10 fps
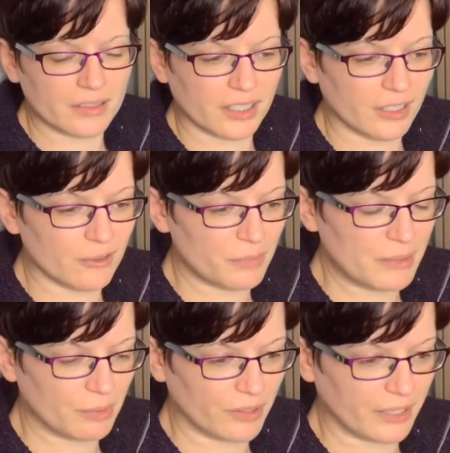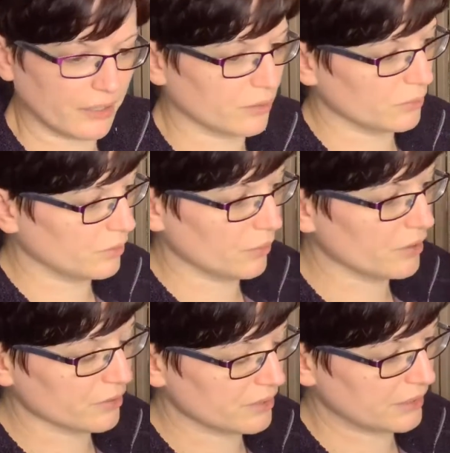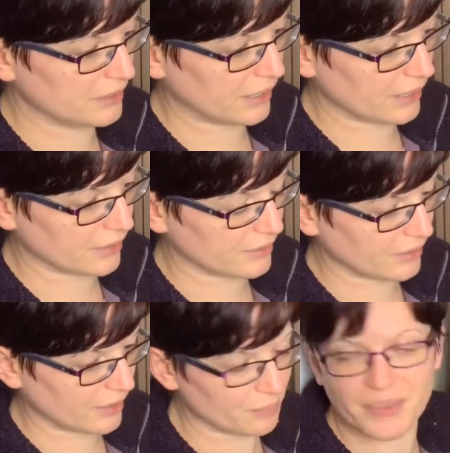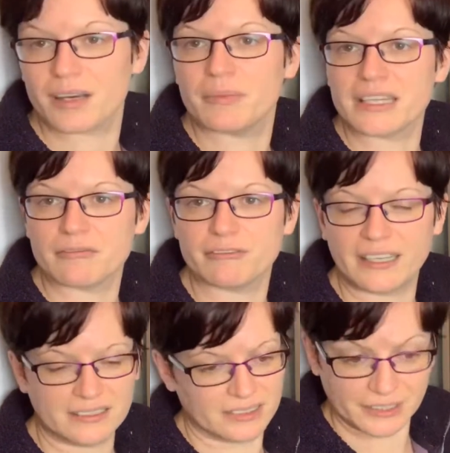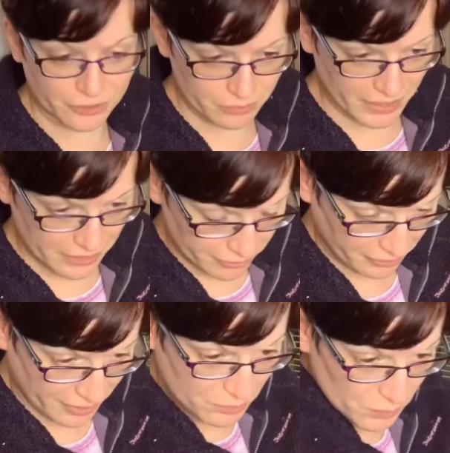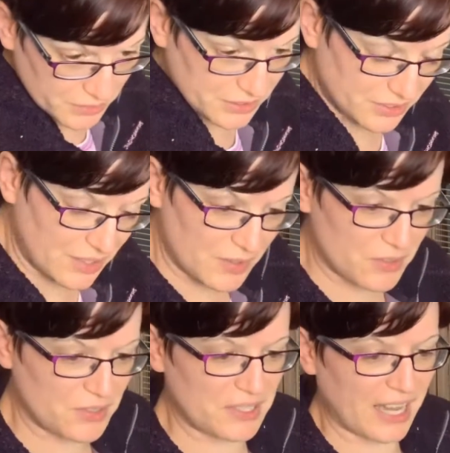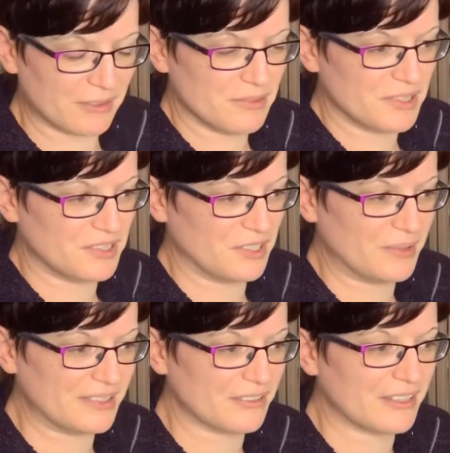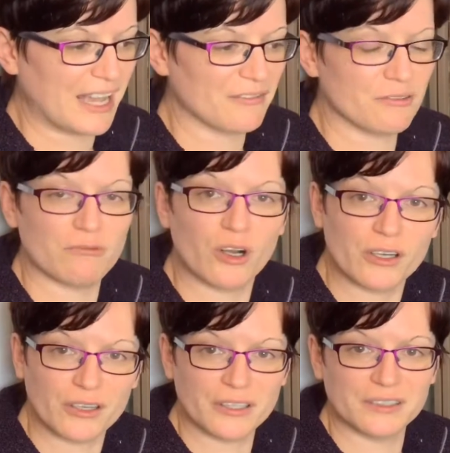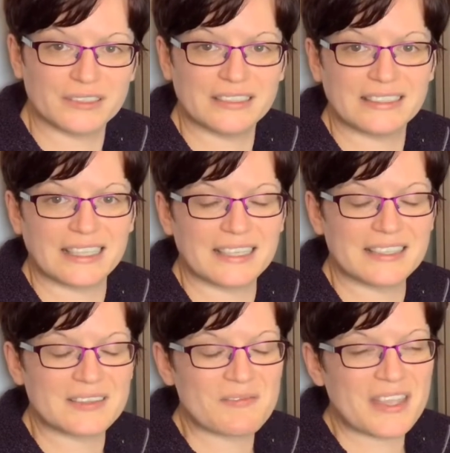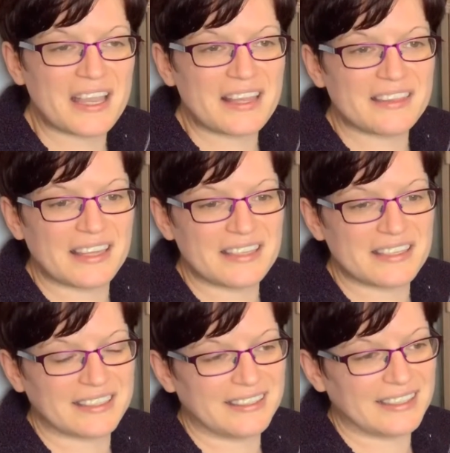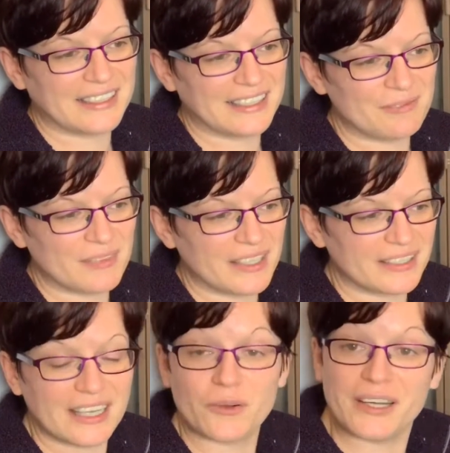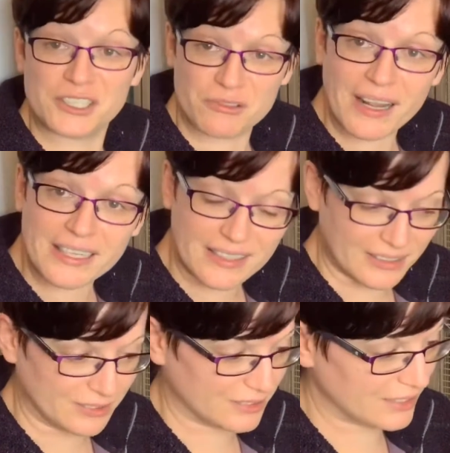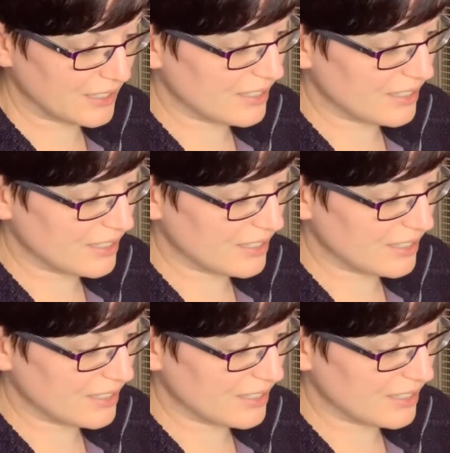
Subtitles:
A lot of people think, oh no, oils in the diet, that'll make them fat. It doesn't make them fat, but what it can do is if they have the wrong oils in the diet, they can get quite a dry coat.